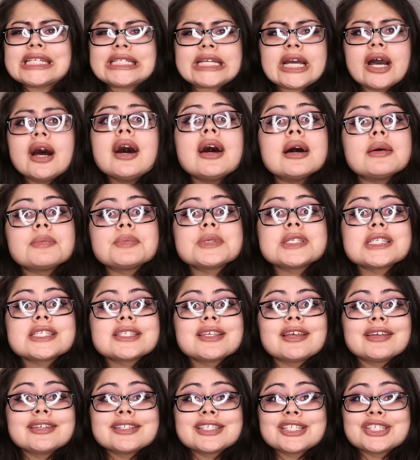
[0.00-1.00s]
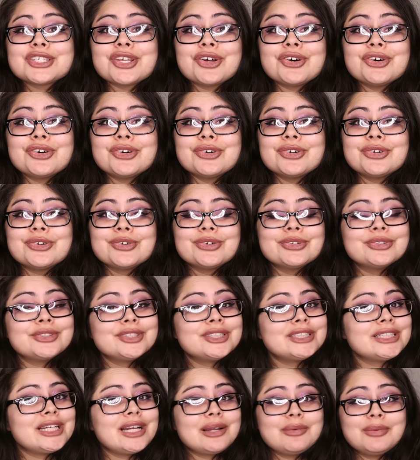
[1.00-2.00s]
cups.
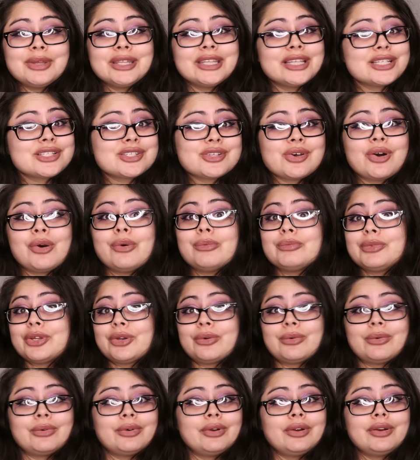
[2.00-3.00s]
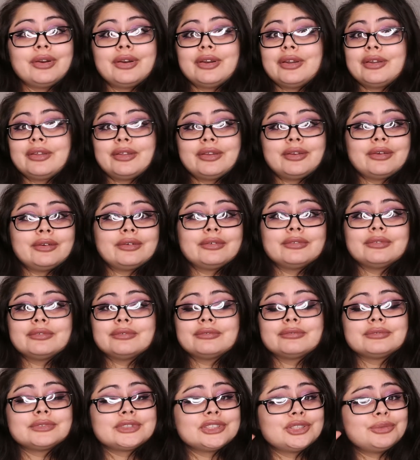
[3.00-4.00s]
So, I mean, that's home decor, you know,
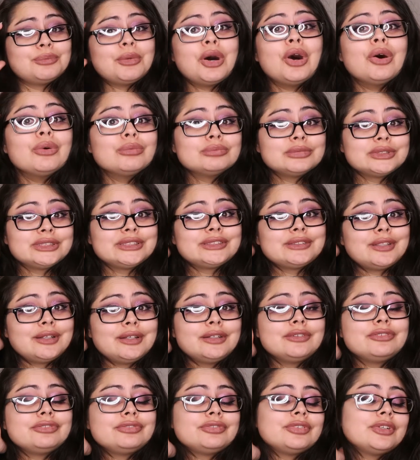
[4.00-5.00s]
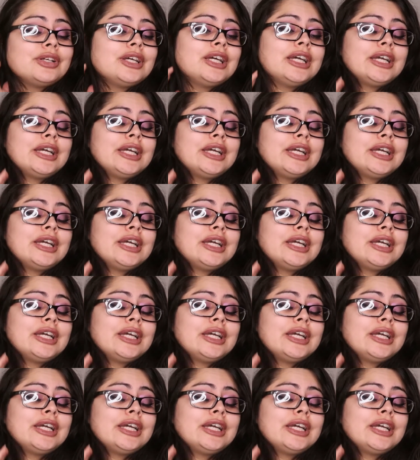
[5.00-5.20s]
some home stuff.